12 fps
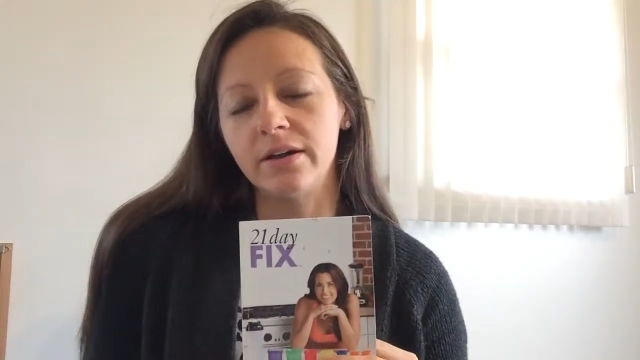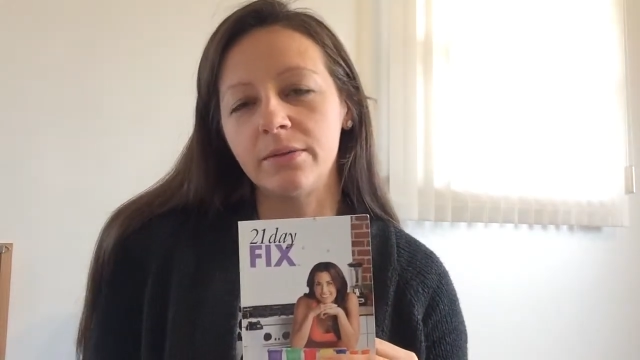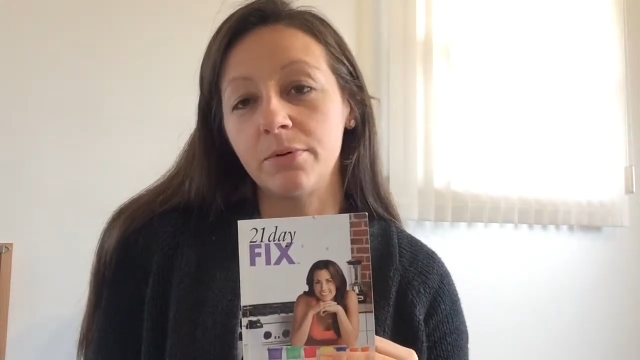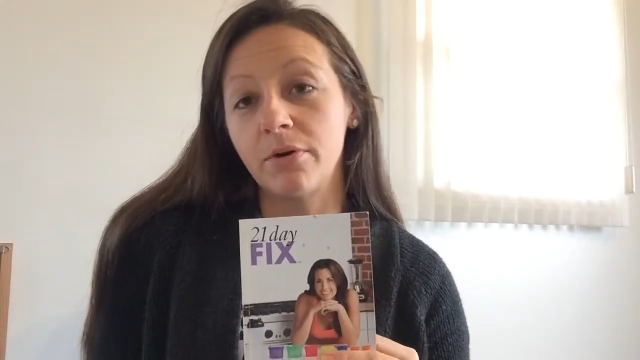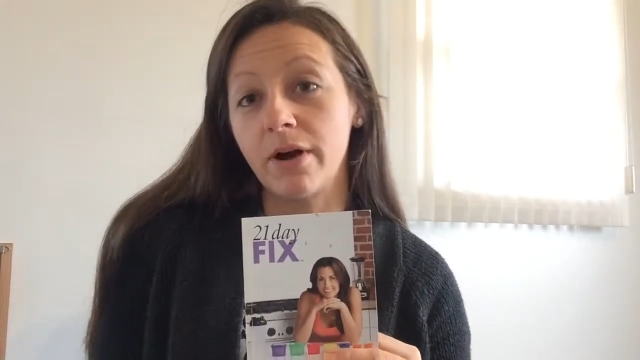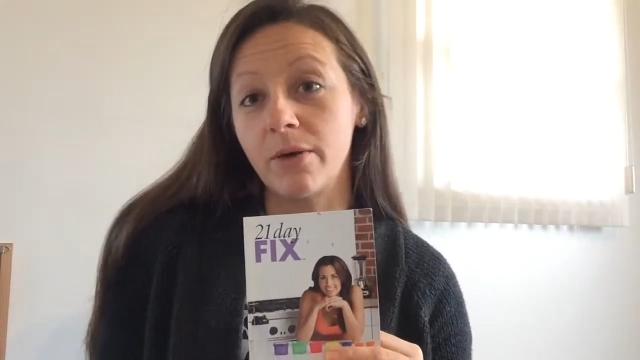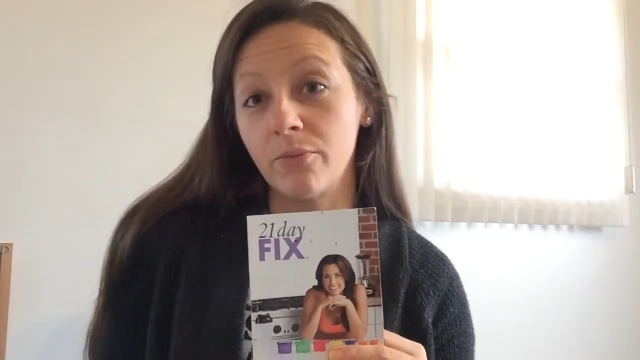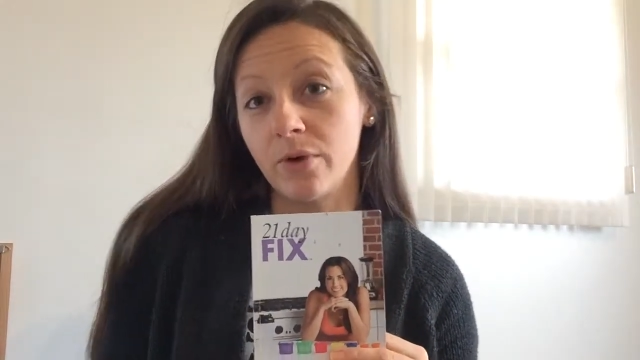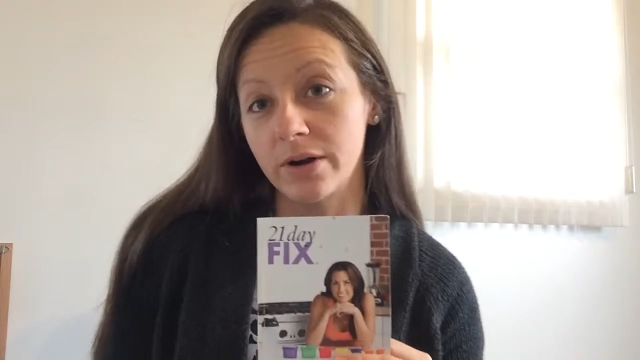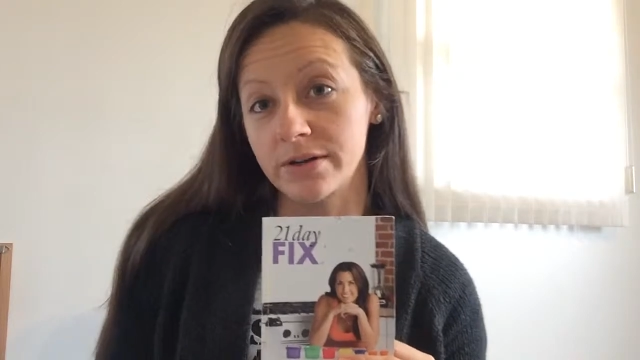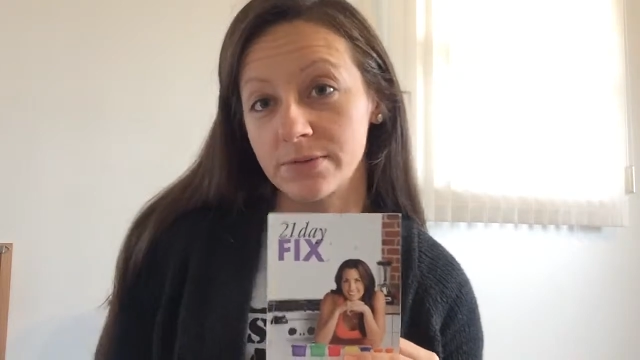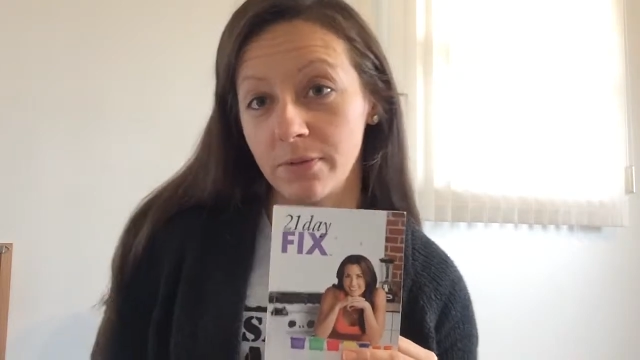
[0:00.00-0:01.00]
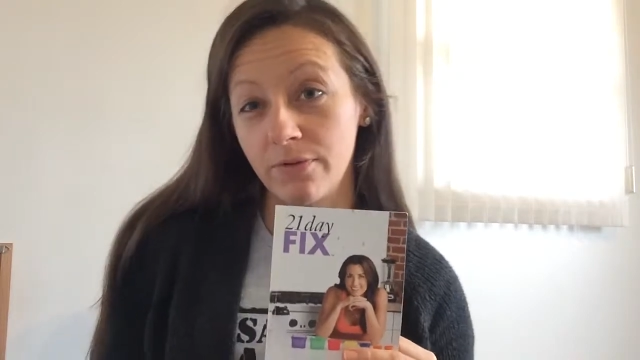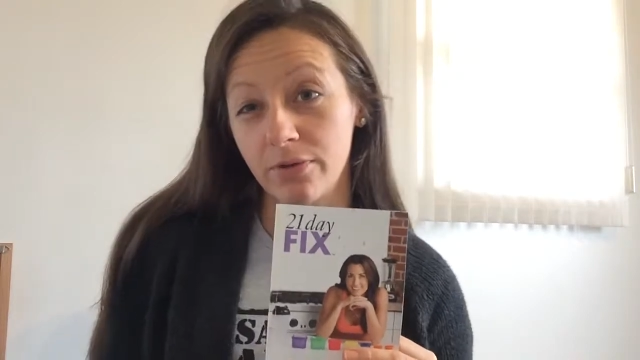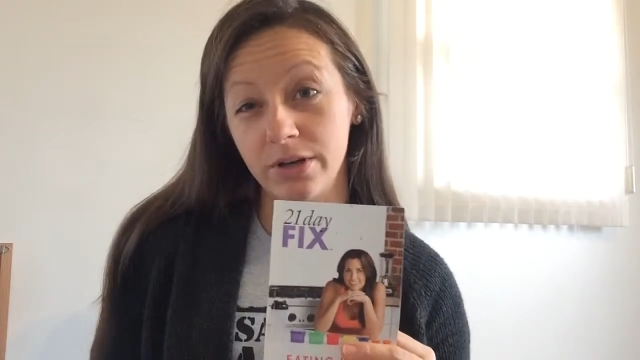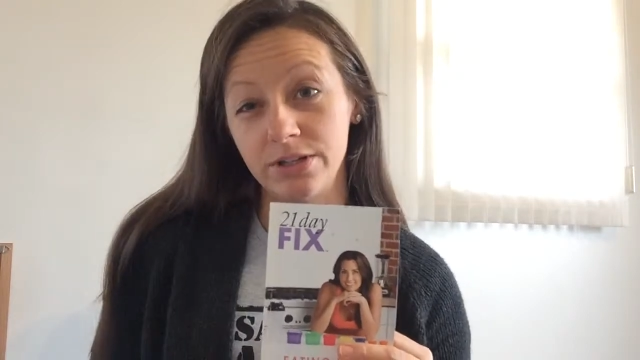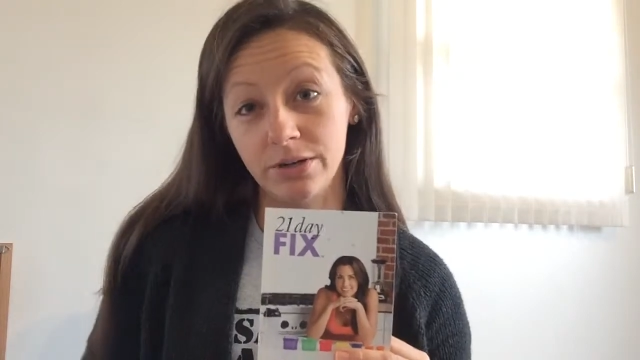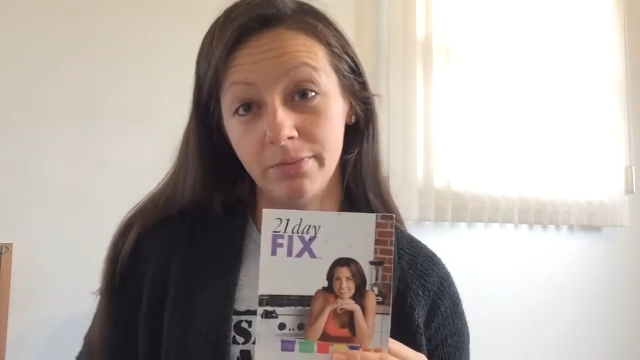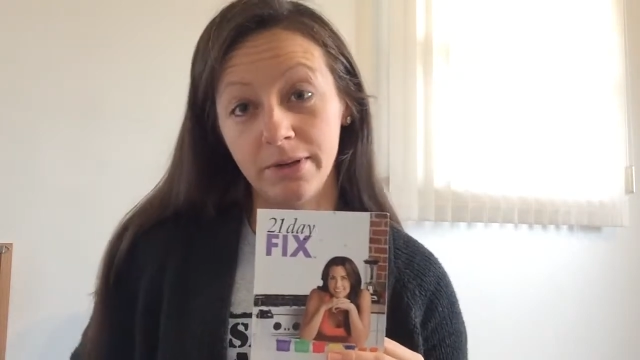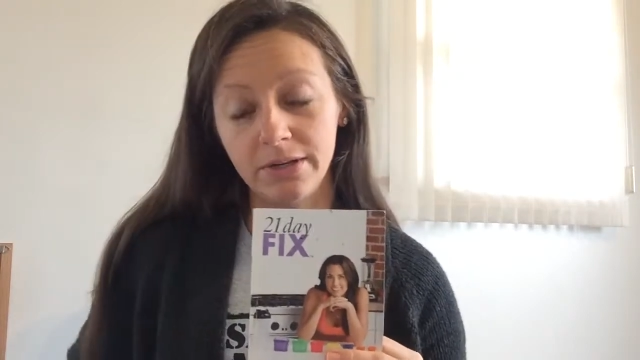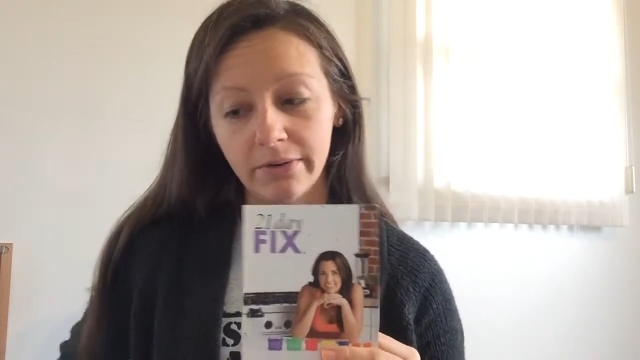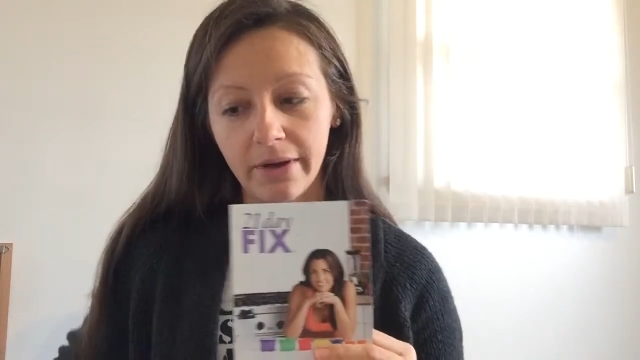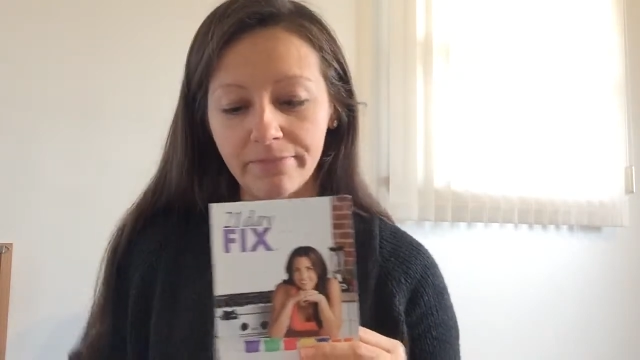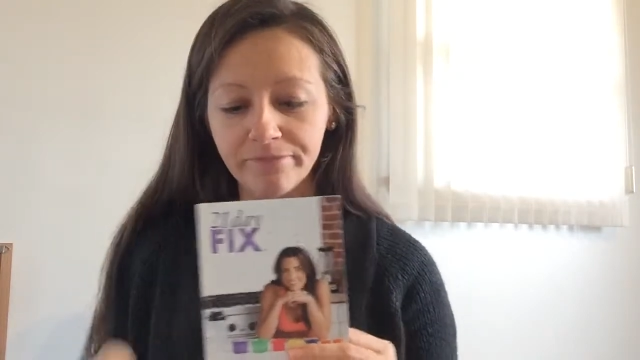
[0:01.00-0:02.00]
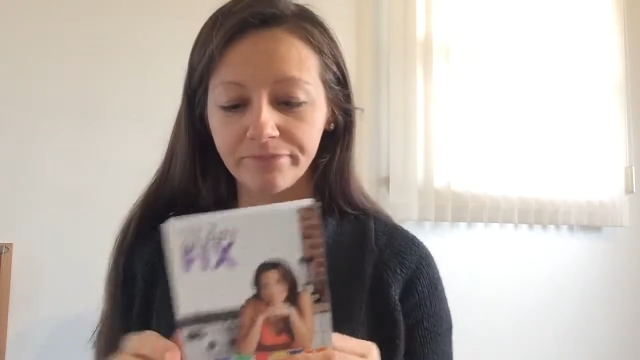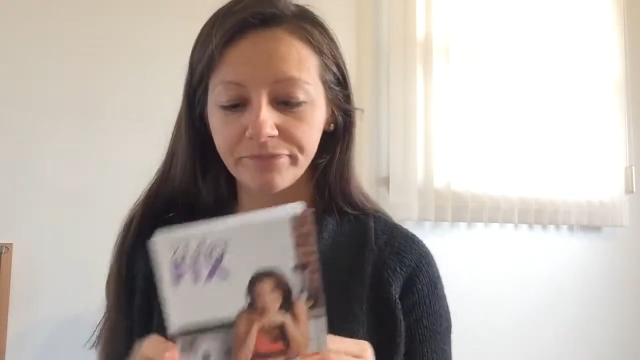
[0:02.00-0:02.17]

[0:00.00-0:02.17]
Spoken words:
the program works before you jump into it.